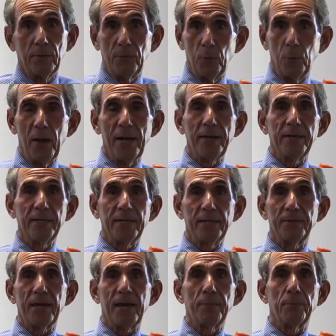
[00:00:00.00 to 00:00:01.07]
The way to
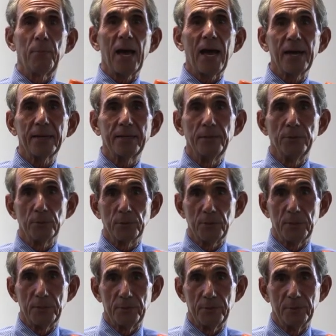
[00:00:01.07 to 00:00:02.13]
get that back in your
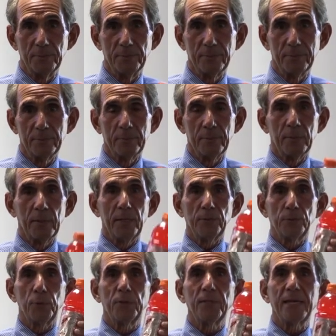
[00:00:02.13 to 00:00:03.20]
system is
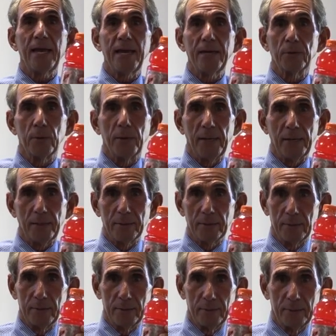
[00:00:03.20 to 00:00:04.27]
with Gatorade.
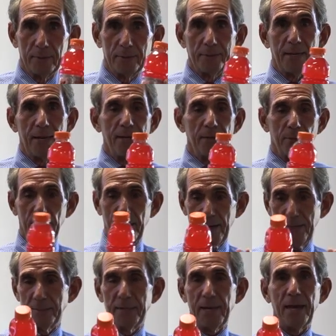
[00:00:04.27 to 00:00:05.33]

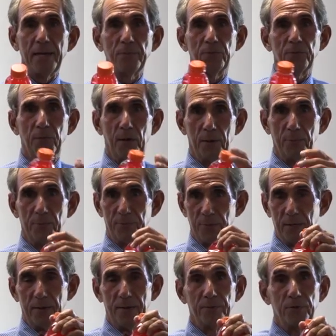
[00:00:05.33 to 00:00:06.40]
Gatorade came from, if you
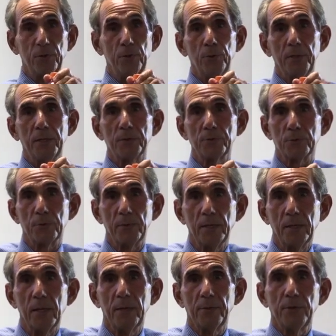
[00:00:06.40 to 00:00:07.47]
never knew the history,
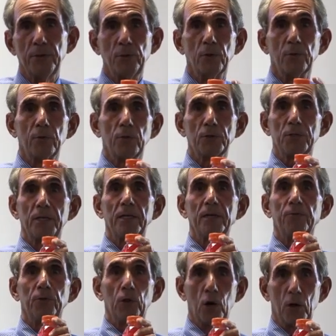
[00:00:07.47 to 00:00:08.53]
the University
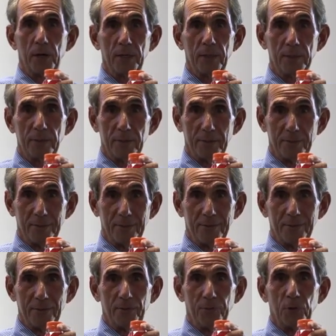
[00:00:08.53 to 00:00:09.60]
of Florida,
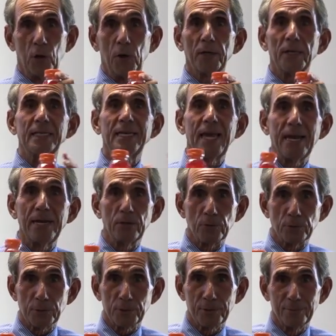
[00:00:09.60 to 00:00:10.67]
the Florida
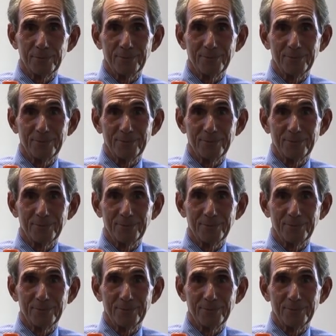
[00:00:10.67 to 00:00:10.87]
Gators.